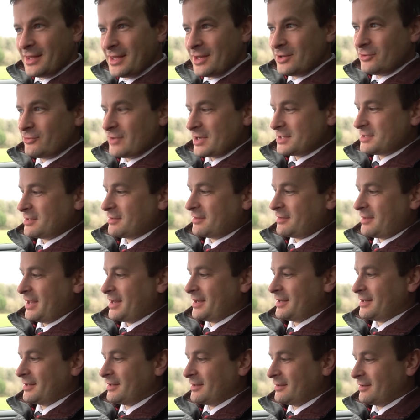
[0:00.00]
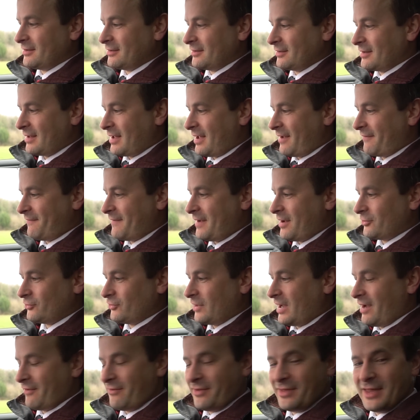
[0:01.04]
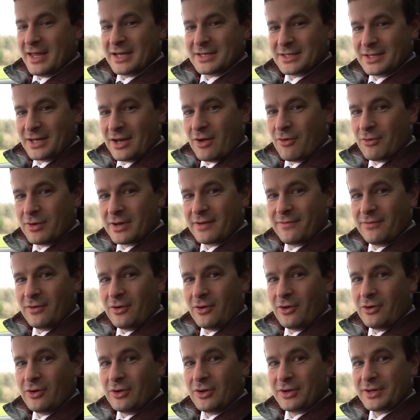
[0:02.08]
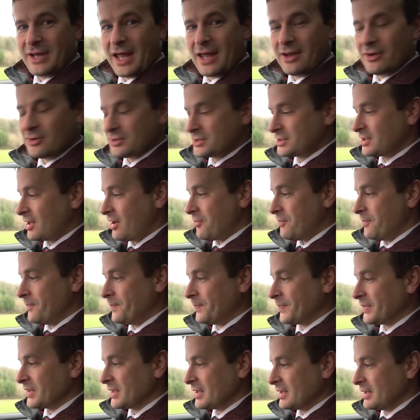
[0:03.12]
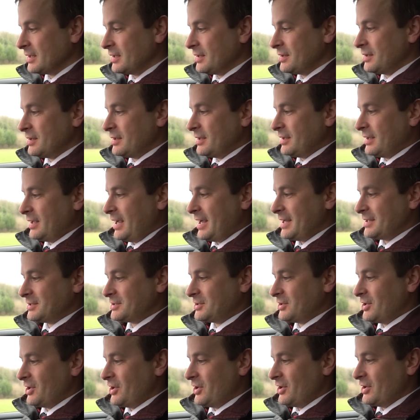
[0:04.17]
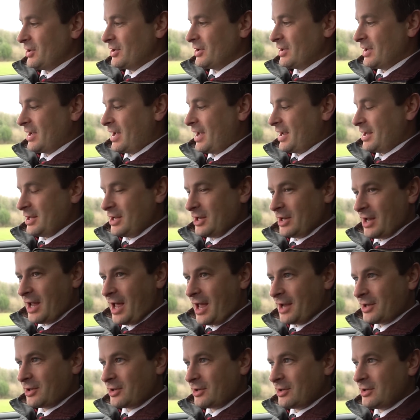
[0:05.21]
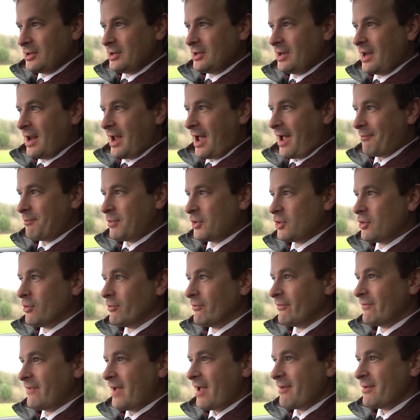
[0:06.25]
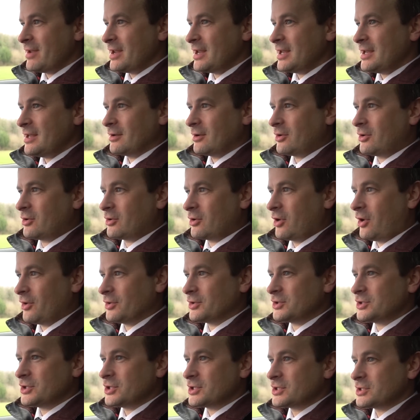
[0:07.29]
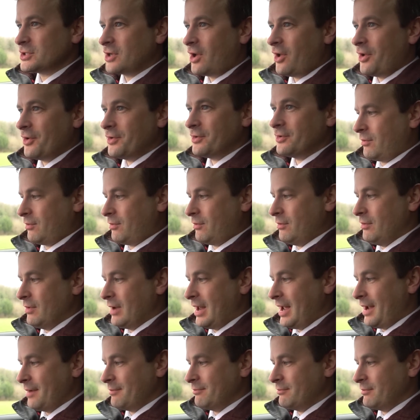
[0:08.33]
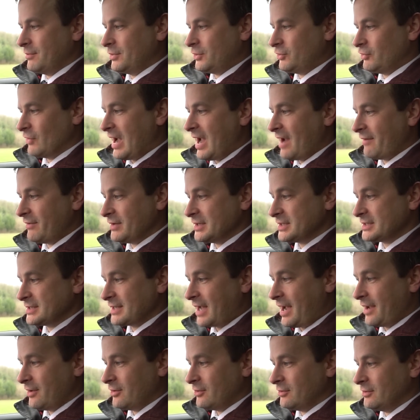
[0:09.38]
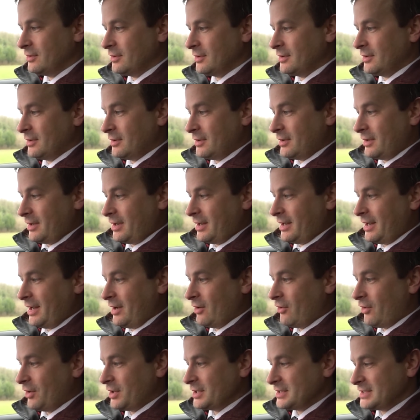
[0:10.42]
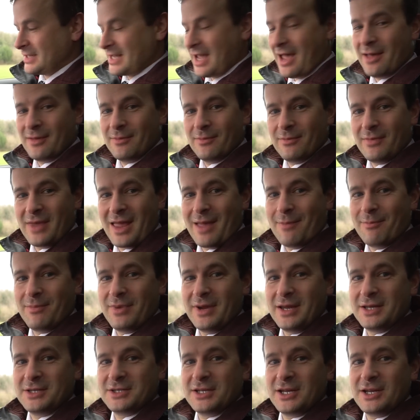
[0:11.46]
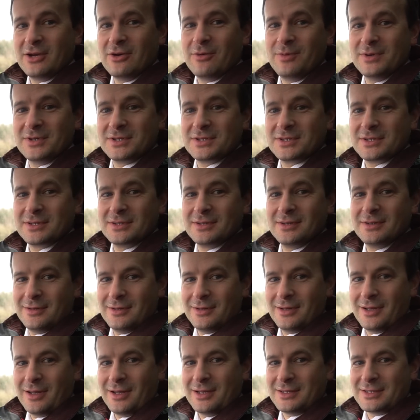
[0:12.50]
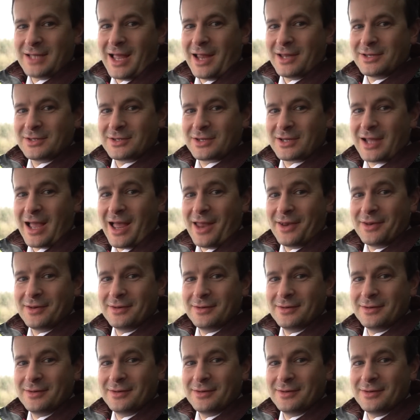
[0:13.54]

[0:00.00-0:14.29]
interesting thing I found driving this, and only for a day or so, is that I've become very conscious on like driving style in order to get my MPG up as high as I can.